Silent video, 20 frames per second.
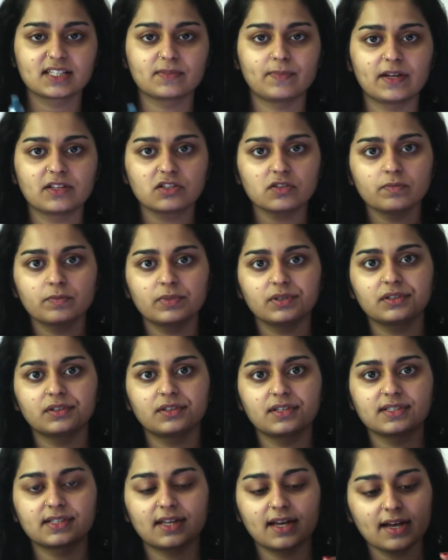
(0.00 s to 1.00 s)
expensive, but
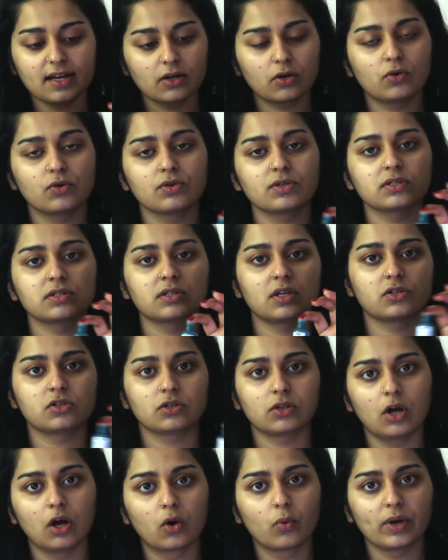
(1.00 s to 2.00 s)
this guy goes such a
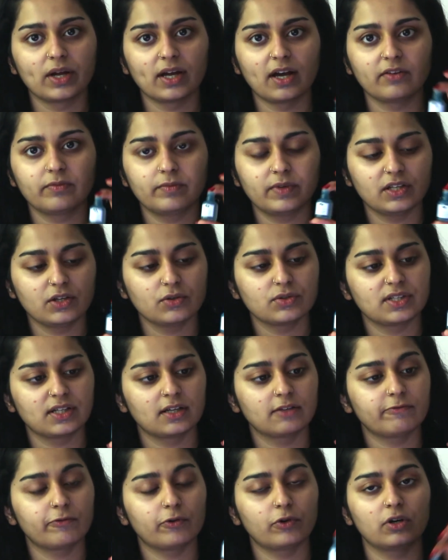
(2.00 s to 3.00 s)
long way. I've been
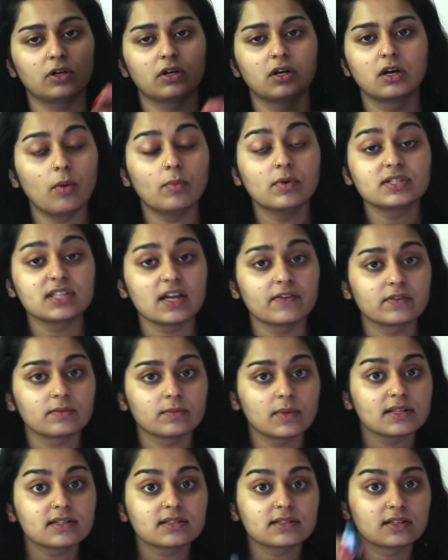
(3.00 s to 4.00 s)
using it for almost 7
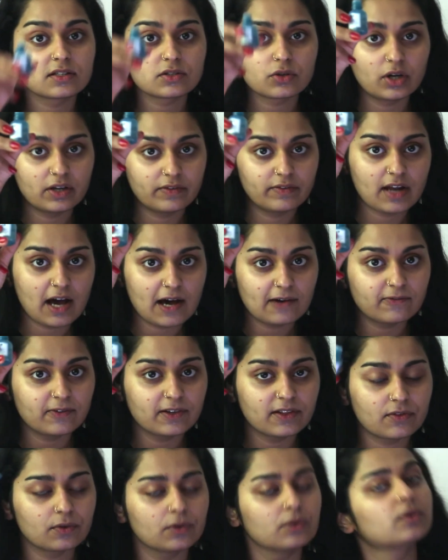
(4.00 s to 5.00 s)
months, and it's not even
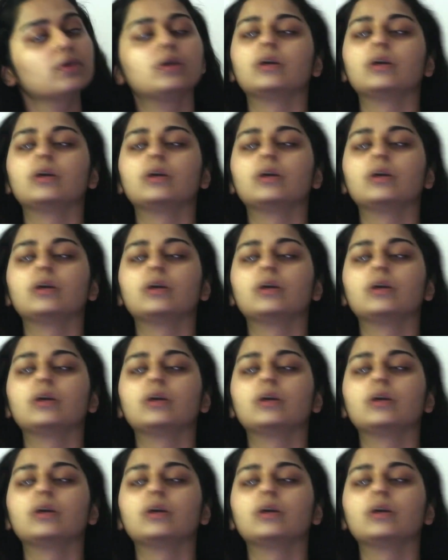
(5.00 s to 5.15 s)
halfway through.